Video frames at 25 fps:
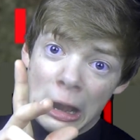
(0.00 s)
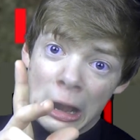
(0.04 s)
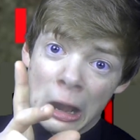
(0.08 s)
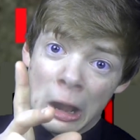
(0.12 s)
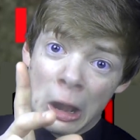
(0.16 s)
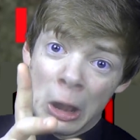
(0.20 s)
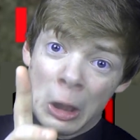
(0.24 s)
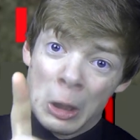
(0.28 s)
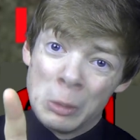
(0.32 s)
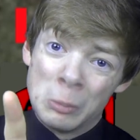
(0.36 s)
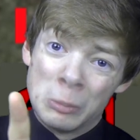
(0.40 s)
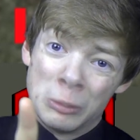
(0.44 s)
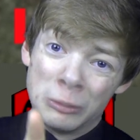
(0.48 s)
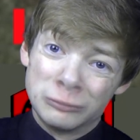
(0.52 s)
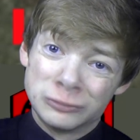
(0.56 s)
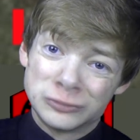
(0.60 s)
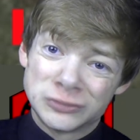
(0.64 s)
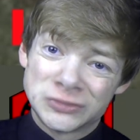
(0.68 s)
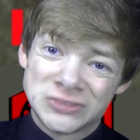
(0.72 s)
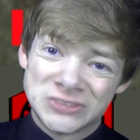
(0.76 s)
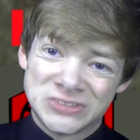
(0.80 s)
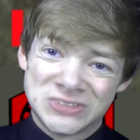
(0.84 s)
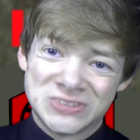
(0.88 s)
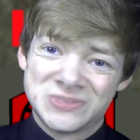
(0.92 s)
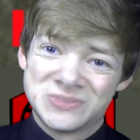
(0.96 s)

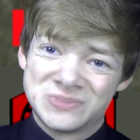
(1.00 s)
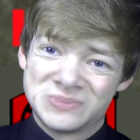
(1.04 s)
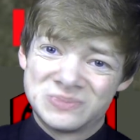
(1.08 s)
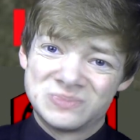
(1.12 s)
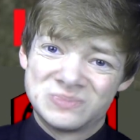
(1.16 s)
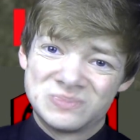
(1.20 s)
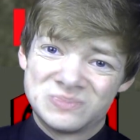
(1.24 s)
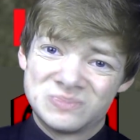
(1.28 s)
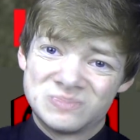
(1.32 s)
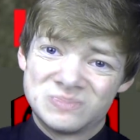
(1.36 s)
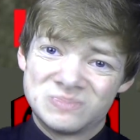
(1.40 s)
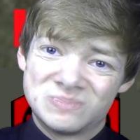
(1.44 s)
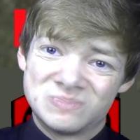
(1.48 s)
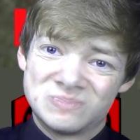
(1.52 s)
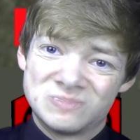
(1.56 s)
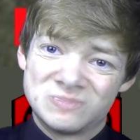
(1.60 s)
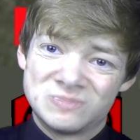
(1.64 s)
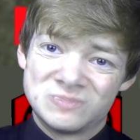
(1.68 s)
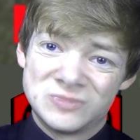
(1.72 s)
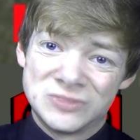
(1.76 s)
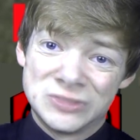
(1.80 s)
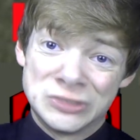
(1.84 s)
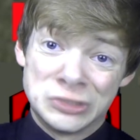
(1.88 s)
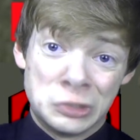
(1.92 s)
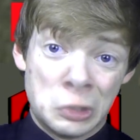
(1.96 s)
Almost.
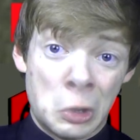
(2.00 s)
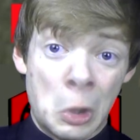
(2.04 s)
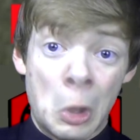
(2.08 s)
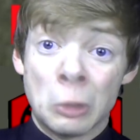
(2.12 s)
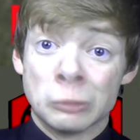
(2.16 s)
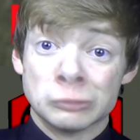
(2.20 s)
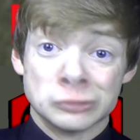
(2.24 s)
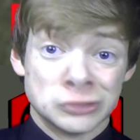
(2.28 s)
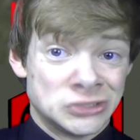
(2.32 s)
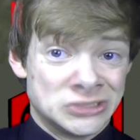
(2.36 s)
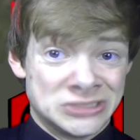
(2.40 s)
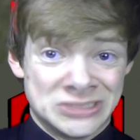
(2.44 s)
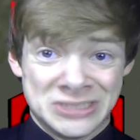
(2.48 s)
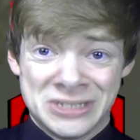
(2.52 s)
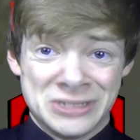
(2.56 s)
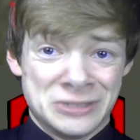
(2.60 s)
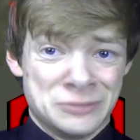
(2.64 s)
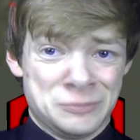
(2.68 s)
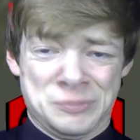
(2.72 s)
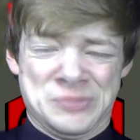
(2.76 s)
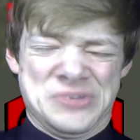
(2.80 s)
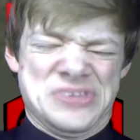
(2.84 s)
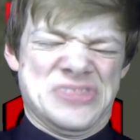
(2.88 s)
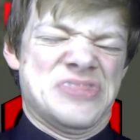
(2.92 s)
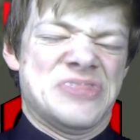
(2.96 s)
You're all still
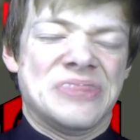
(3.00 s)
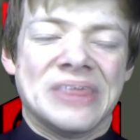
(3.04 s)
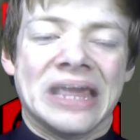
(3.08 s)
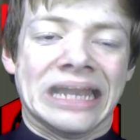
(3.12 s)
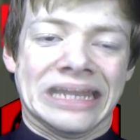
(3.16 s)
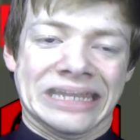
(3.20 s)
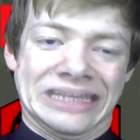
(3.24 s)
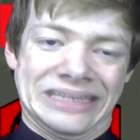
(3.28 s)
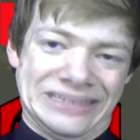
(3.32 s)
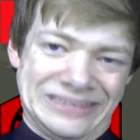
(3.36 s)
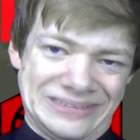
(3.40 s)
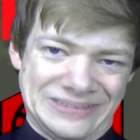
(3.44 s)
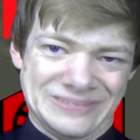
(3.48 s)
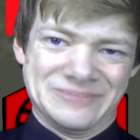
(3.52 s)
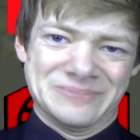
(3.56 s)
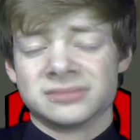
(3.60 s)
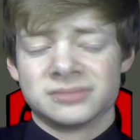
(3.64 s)
pathetic.